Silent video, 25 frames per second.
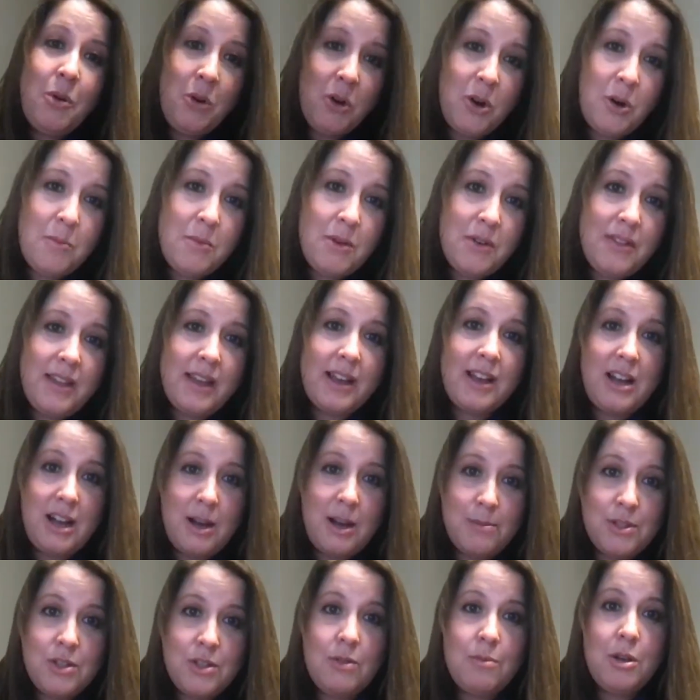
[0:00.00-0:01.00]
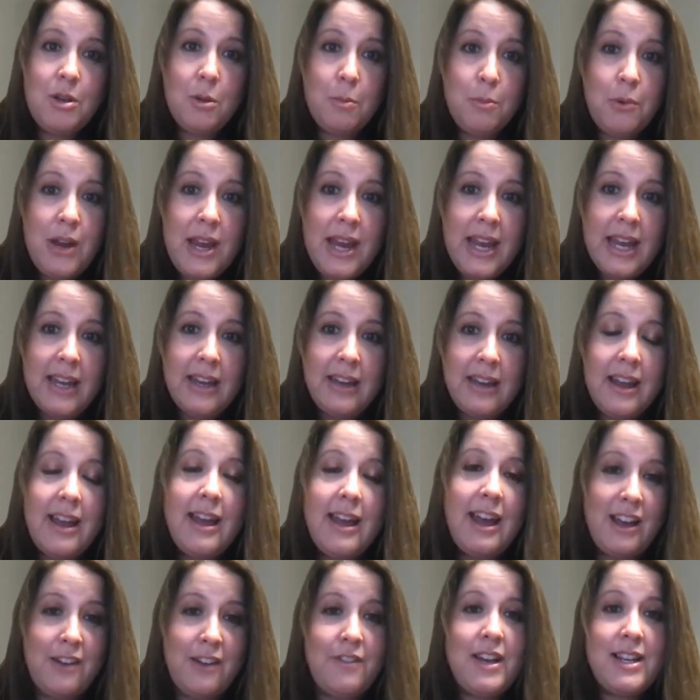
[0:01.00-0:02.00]
hormone that comes from your brain,
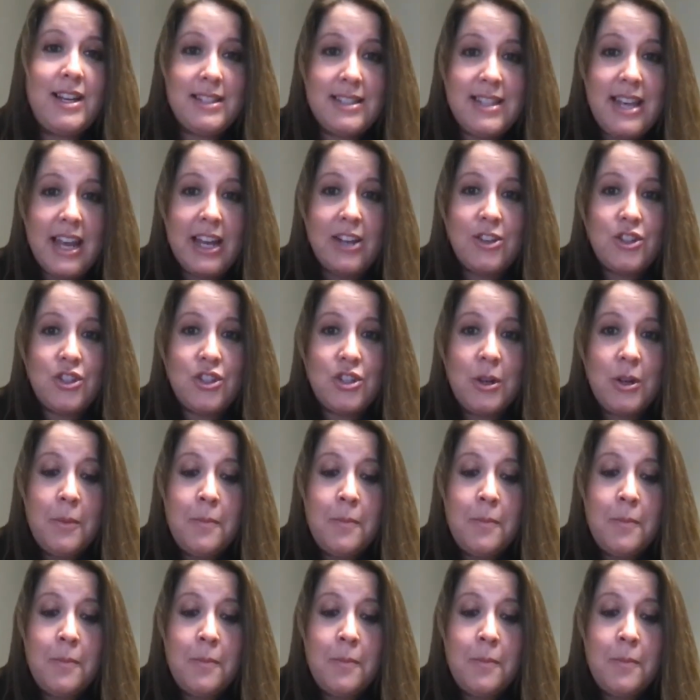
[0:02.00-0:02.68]
FSH,